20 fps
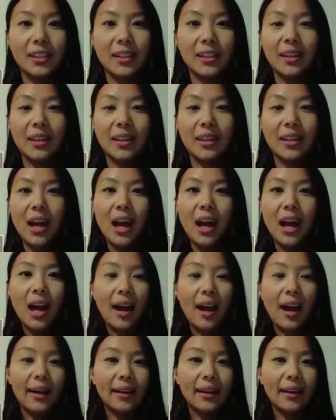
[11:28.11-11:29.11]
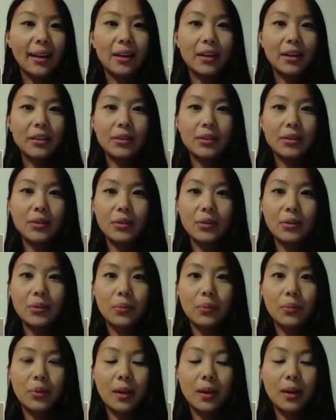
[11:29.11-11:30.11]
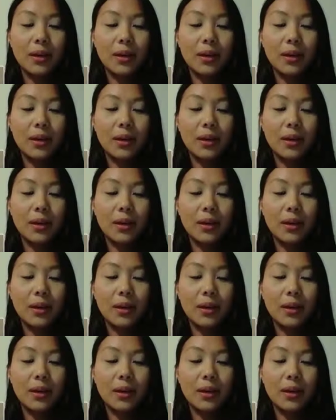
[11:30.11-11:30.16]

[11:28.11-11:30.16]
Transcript: And I do